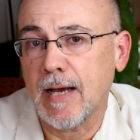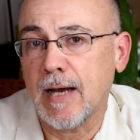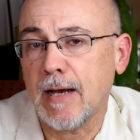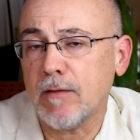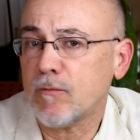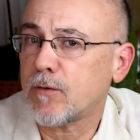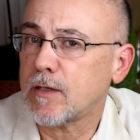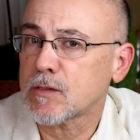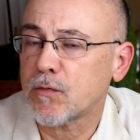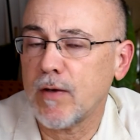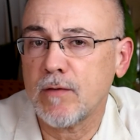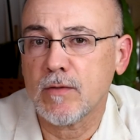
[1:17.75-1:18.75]

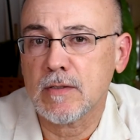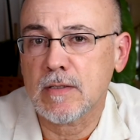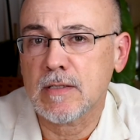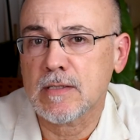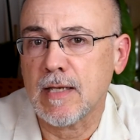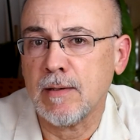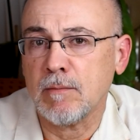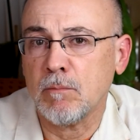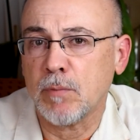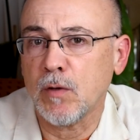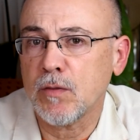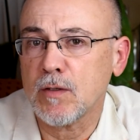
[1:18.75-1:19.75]
False favorites in
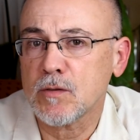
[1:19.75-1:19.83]
both